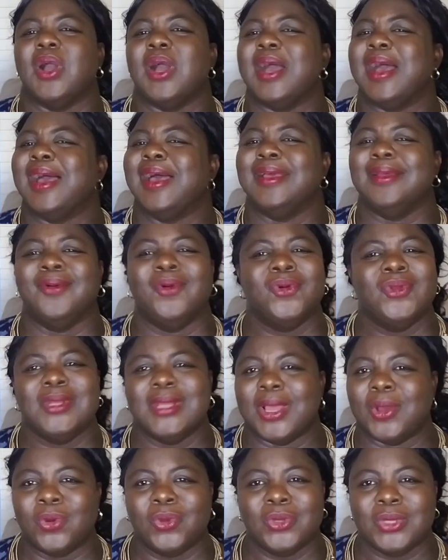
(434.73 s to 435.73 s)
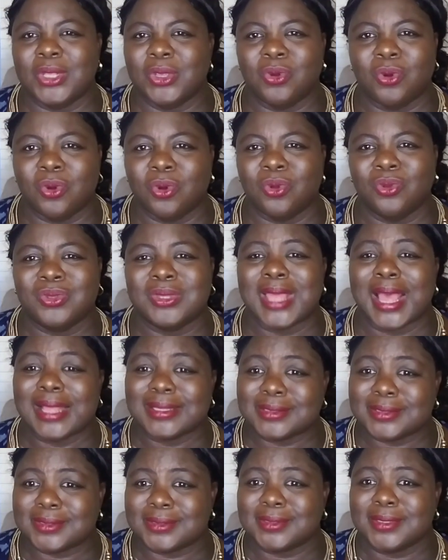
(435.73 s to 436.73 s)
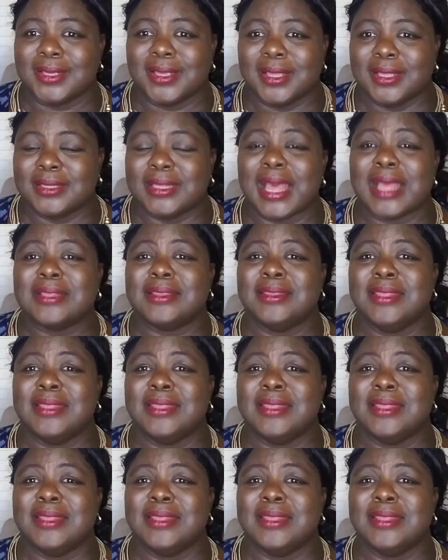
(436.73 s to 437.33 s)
on the whole, that